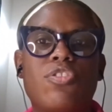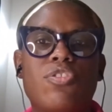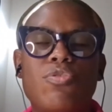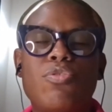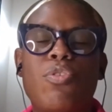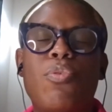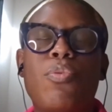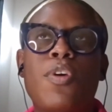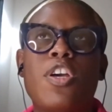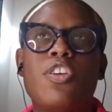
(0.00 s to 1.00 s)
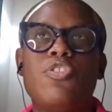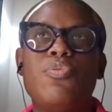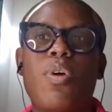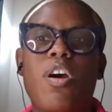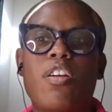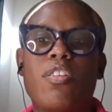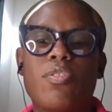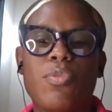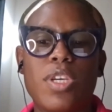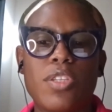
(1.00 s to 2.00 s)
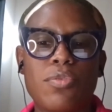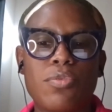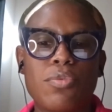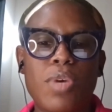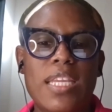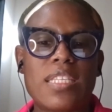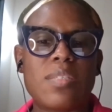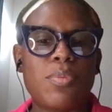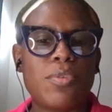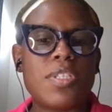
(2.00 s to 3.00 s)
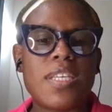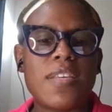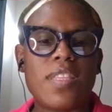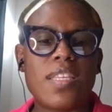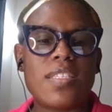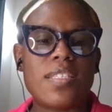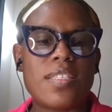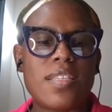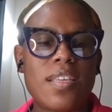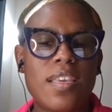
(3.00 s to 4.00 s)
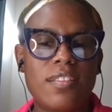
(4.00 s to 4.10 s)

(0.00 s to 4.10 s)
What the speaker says: So you know you are going through and experiencing this